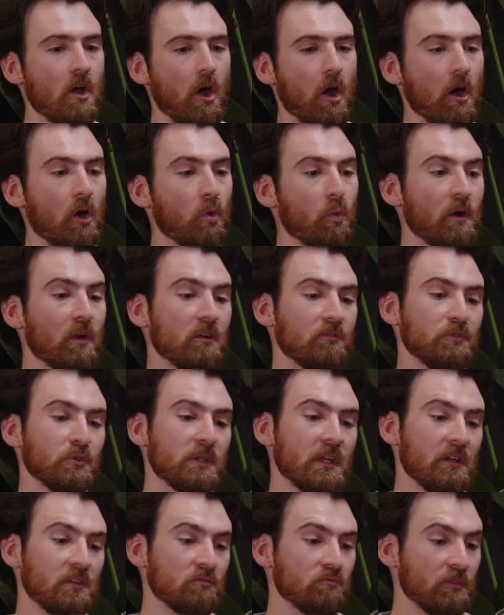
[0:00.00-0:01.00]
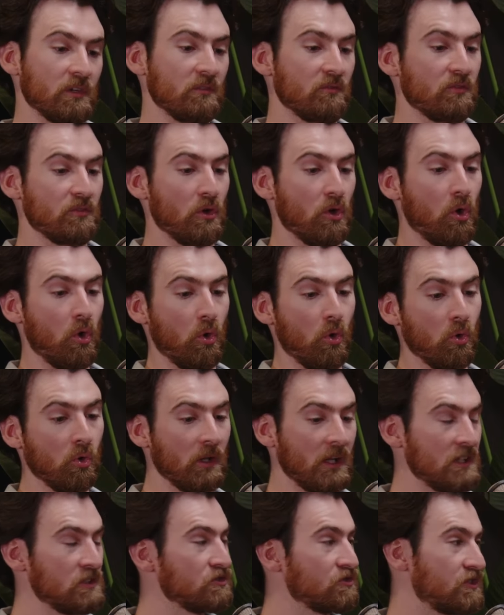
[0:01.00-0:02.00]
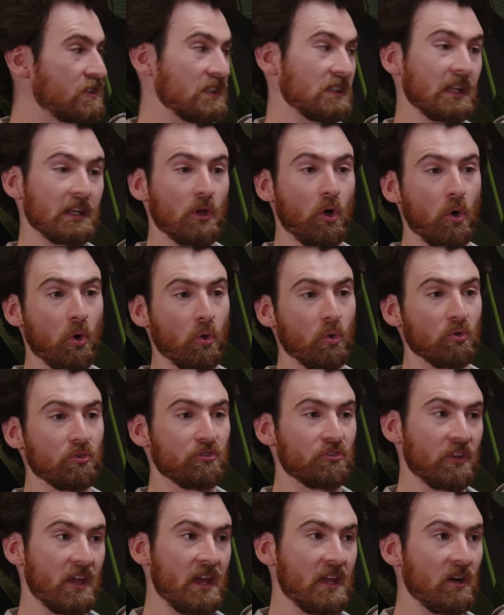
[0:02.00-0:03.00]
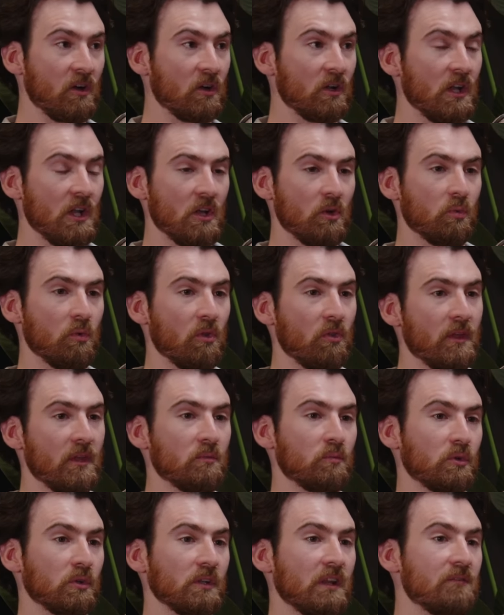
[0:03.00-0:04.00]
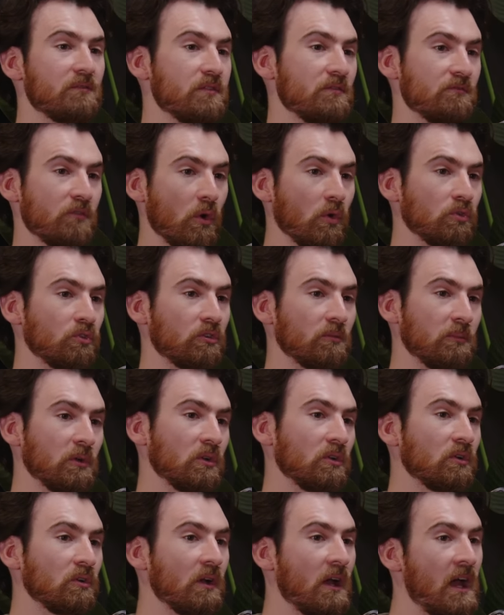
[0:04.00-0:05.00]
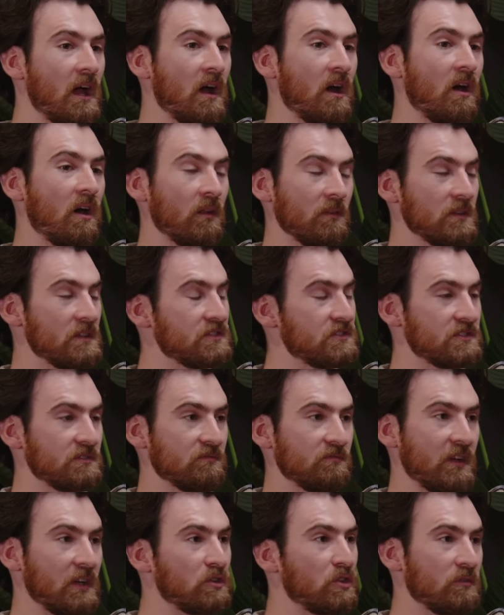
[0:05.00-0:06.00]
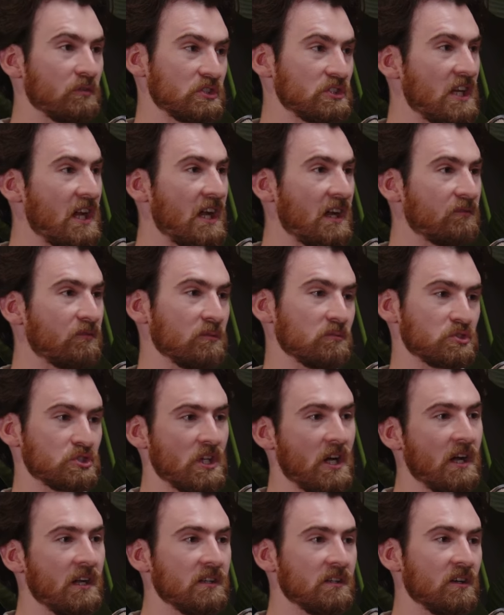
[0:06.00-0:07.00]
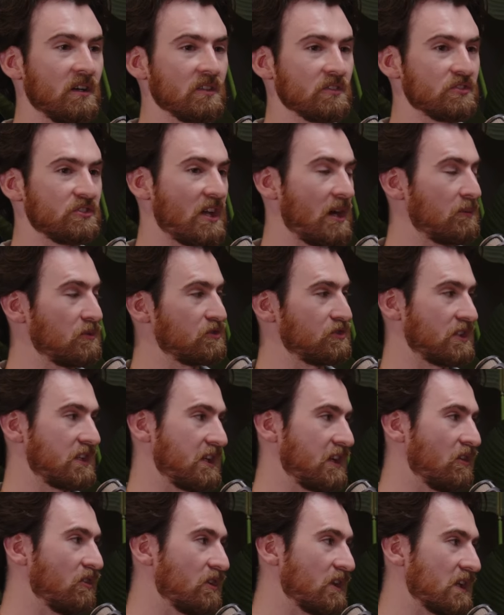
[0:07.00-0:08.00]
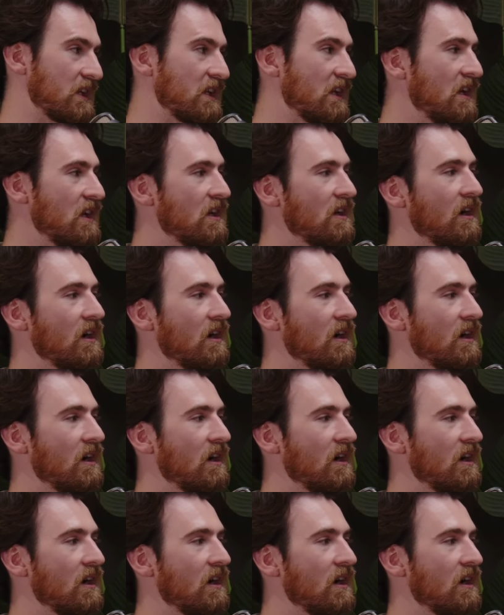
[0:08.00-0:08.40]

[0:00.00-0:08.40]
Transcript: oh, well, if you get rid of the whole agency, like wholesale, well, then we're left vulnerable on this vector of attack from China on cybersecurity.